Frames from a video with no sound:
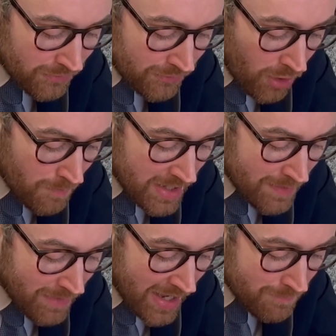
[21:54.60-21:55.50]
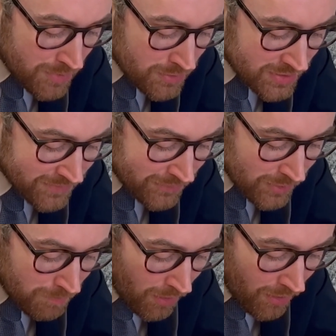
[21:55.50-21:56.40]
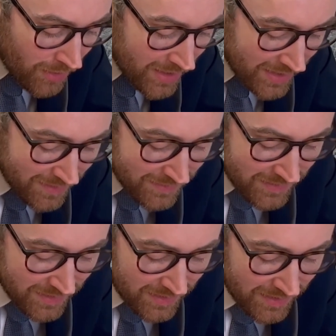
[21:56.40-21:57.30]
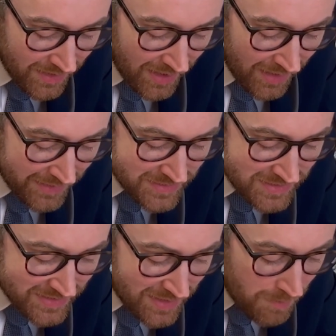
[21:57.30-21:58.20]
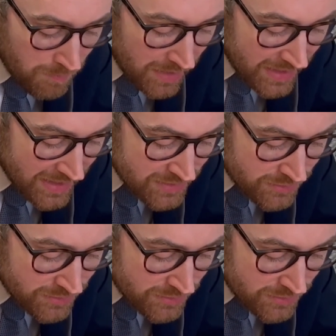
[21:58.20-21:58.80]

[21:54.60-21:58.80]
for me, my beautiful boy. Yes, please